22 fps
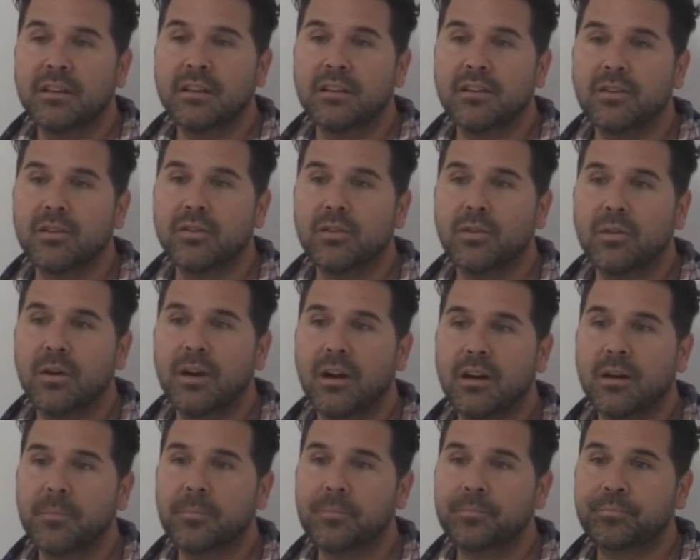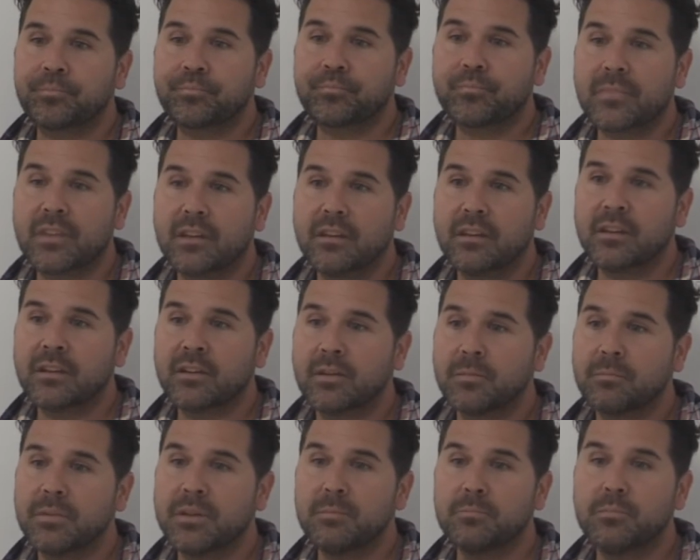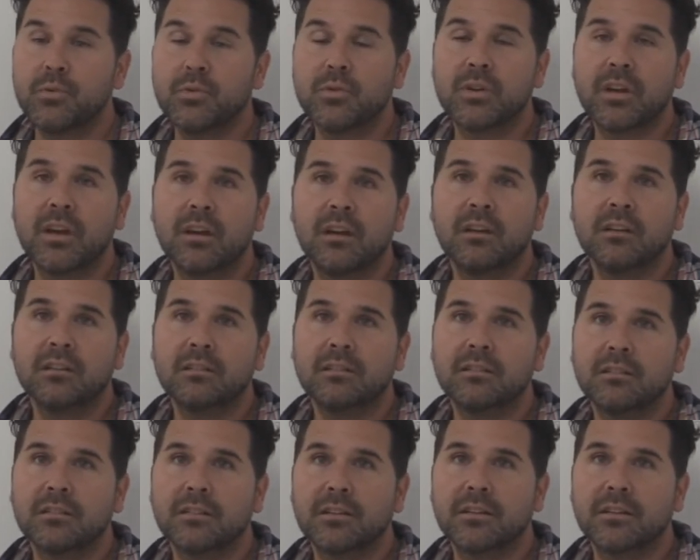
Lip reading: You know, it could be Buddha,